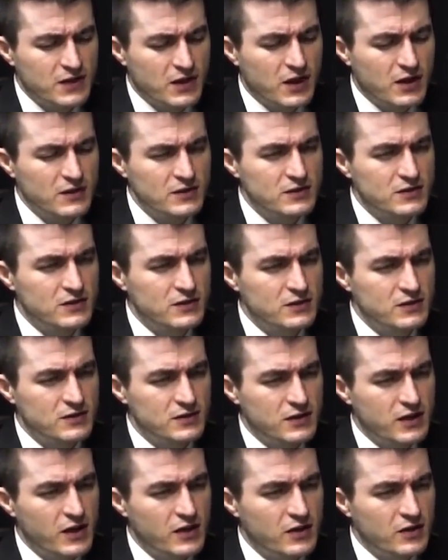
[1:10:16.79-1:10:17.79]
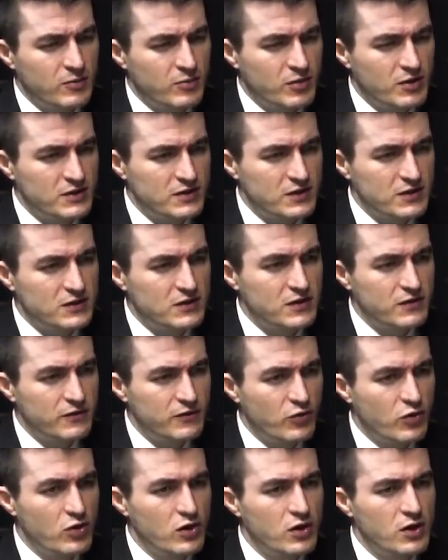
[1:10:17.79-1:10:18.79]
constant scaling by
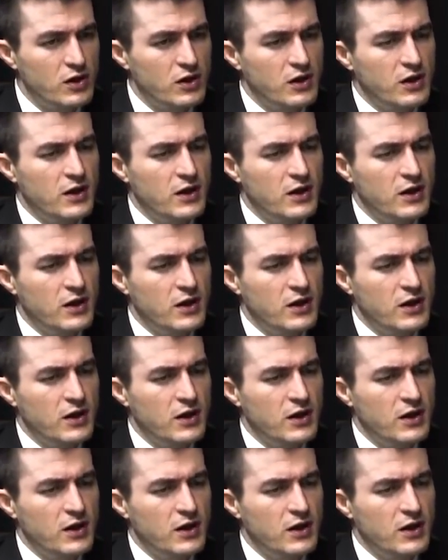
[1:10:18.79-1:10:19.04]
64?